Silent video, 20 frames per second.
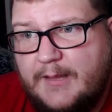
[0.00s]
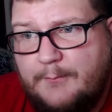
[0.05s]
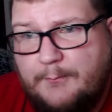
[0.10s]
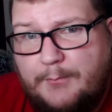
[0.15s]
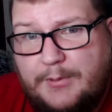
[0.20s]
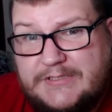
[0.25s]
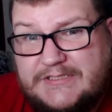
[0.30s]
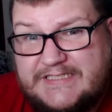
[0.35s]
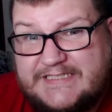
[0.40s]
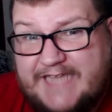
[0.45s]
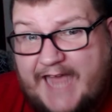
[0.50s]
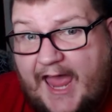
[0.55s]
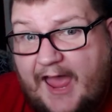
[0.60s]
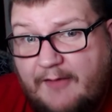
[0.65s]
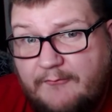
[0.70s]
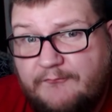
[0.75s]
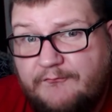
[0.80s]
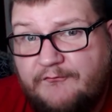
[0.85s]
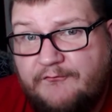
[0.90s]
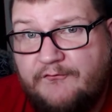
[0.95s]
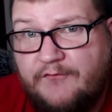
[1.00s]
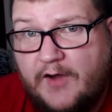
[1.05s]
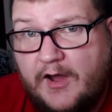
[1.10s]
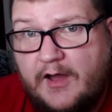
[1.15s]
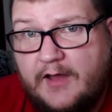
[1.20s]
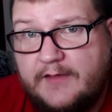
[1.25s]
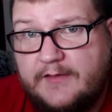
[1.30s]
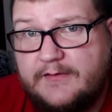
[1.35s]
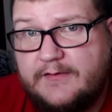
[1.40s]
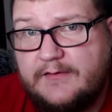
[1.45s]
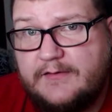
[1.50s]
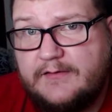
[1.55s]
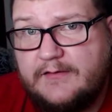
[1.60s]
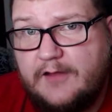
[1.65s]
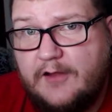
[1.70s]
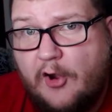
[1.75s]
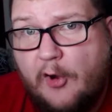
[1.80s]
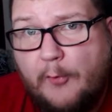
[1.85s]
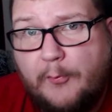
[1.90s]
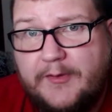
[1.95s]
but just have fun
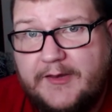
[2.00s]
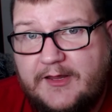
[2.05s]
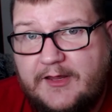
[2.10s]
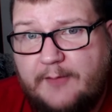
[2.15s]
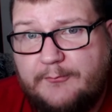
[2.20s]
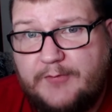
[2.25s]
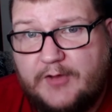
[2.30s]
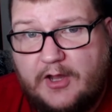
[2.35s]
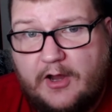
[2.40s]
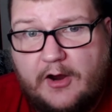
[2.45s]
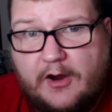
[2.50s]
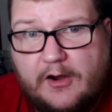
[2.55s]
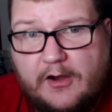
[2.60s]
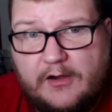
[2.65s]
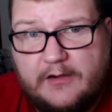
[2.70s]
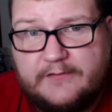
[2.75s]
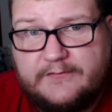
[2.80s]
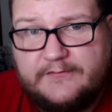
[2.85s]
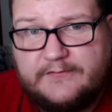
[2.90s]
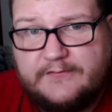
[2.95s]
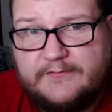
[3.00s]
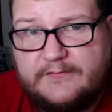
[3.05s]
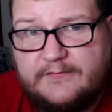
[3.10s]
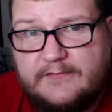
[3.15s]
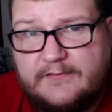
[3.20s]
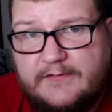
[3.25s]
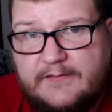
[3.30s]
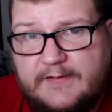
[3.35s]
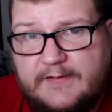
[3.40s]
opening up the cards.